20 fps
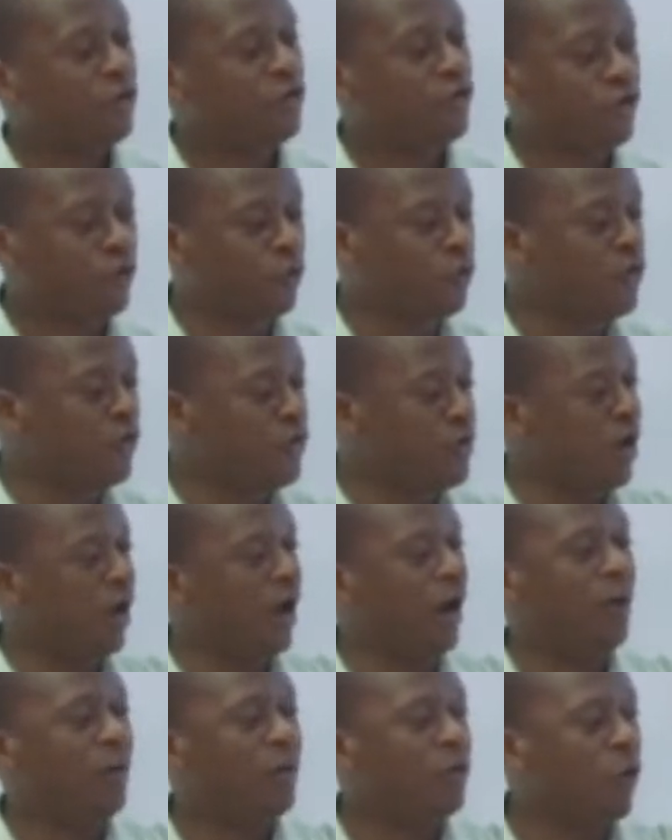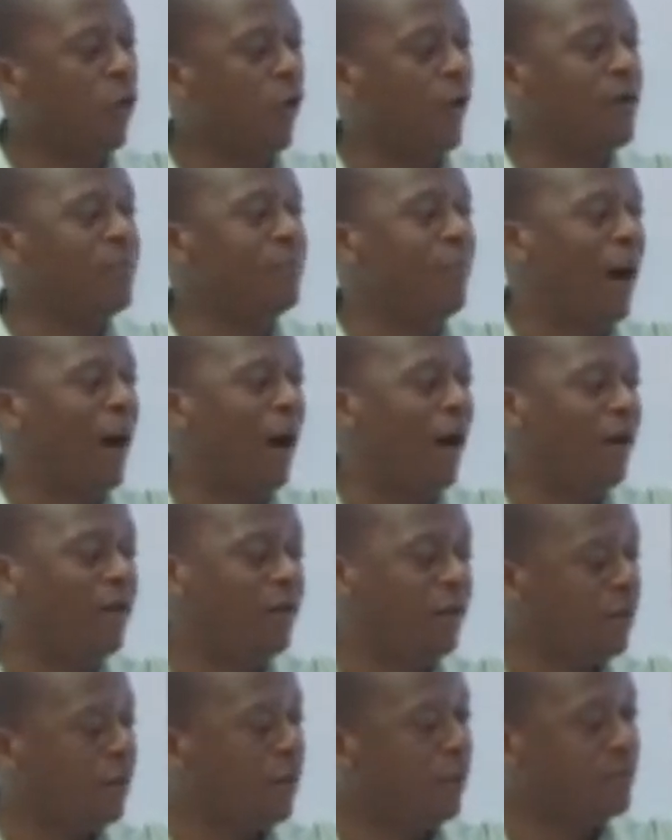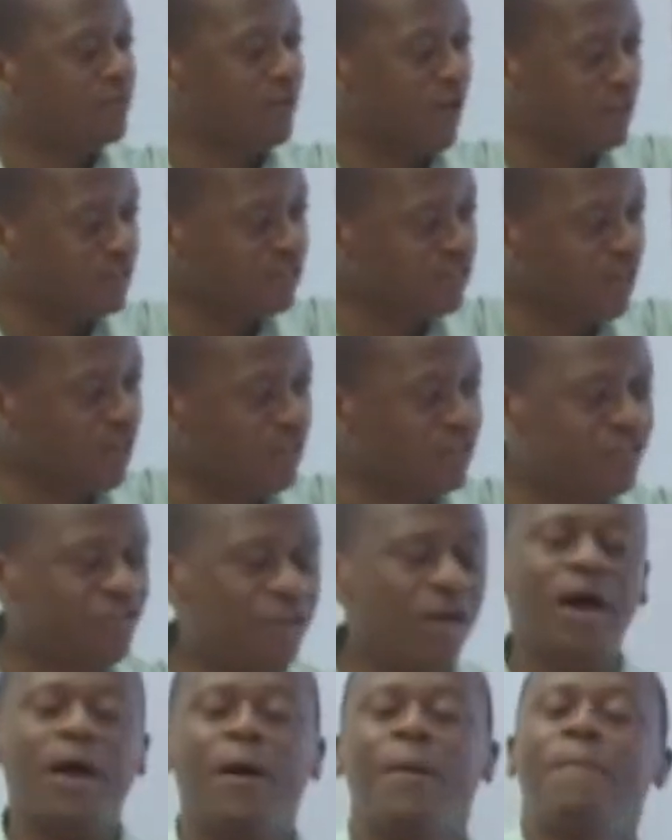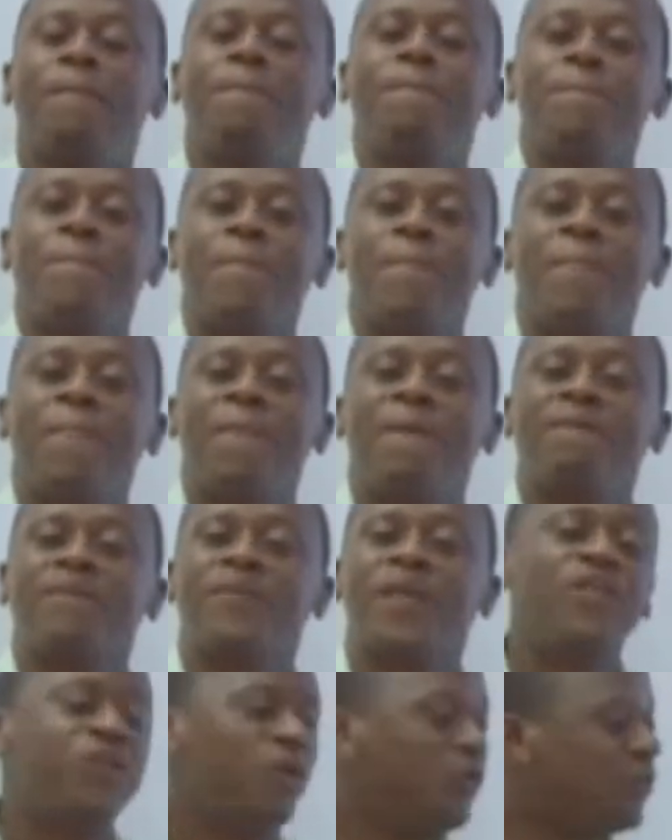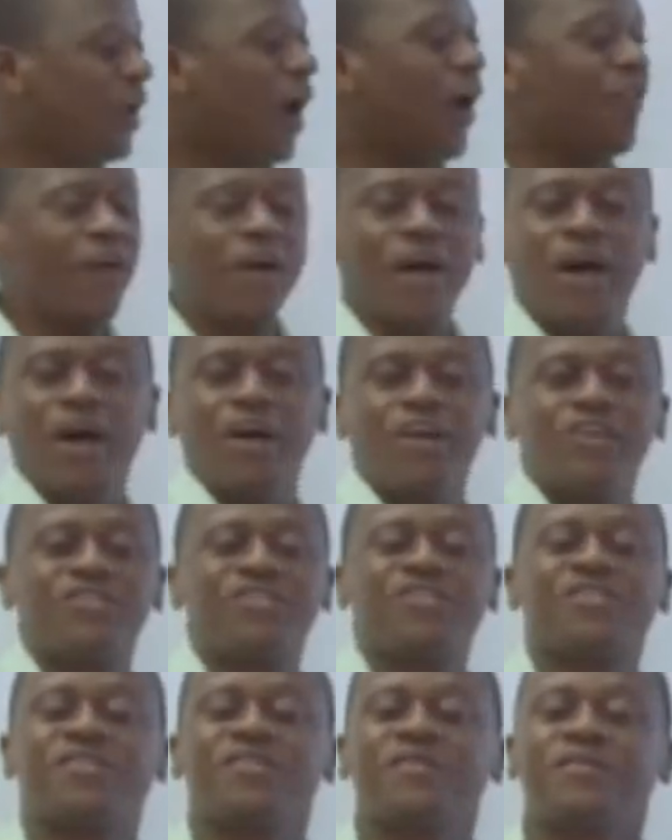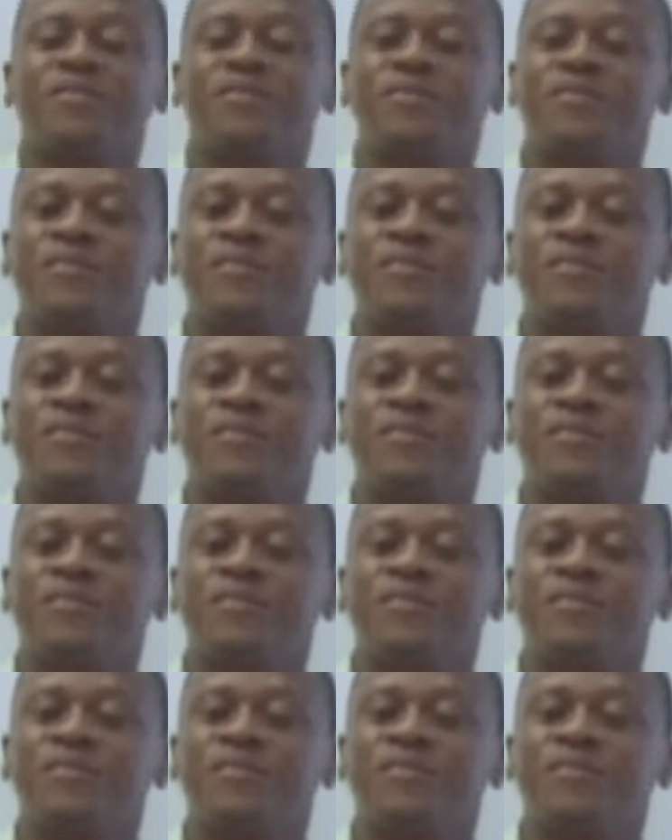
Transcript: should uh, go and buy uh, such car and not other cars.